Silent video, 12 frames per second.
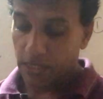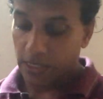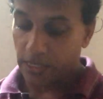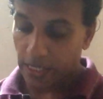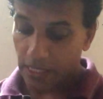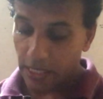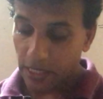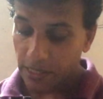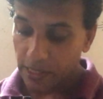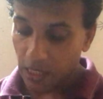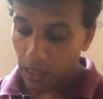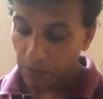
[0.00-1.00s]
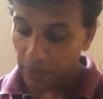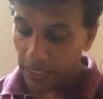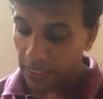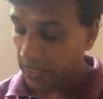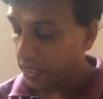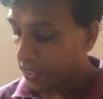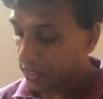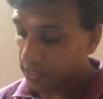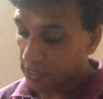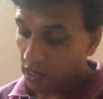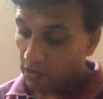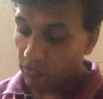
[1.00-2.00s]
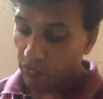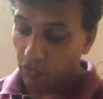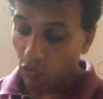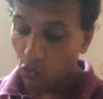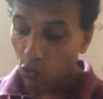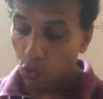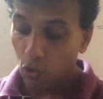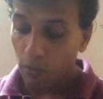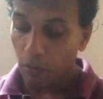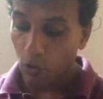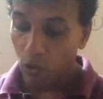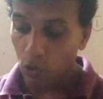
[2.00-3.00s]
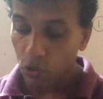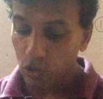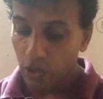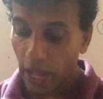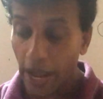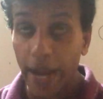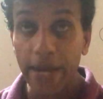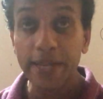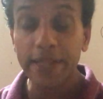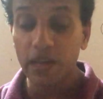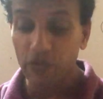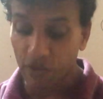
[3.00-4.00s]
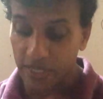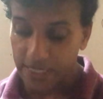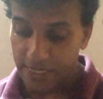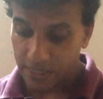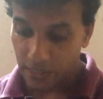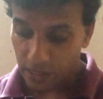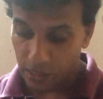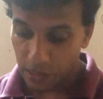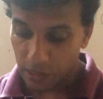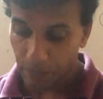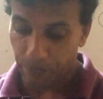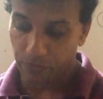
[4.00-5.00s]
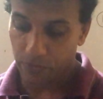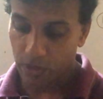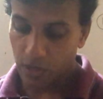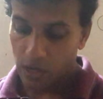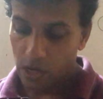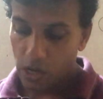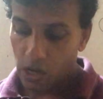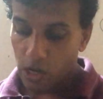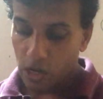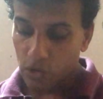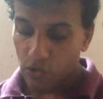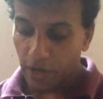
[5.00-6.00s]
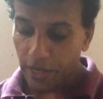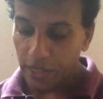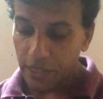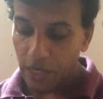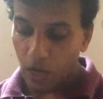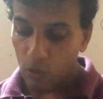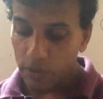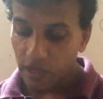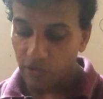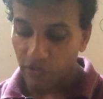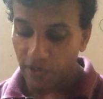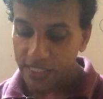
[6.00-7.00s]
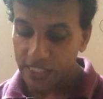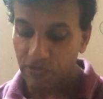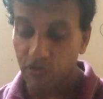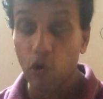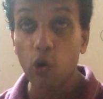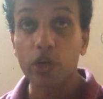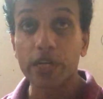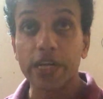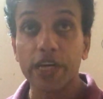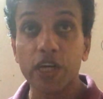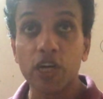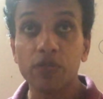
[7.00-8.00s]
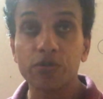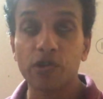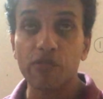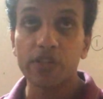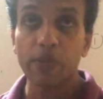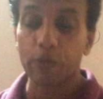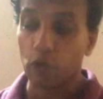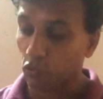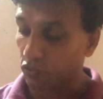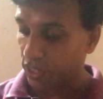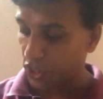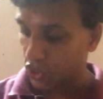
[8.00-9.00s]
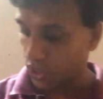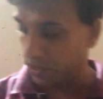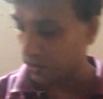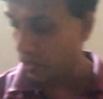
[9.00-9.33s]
Second term is 4 more than the first term. Write down the first 4 terms of the progression.